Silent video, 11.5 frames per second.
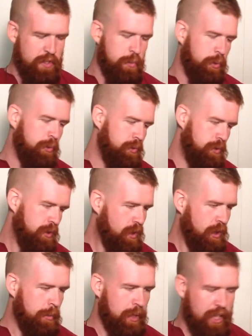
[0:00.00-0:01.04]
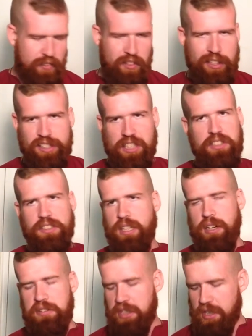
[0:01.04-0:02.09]
smooth, and even consistency and
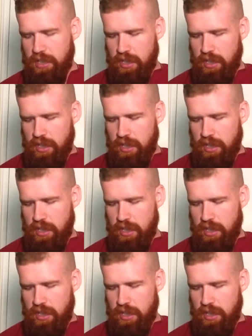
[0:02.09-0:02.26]
everything.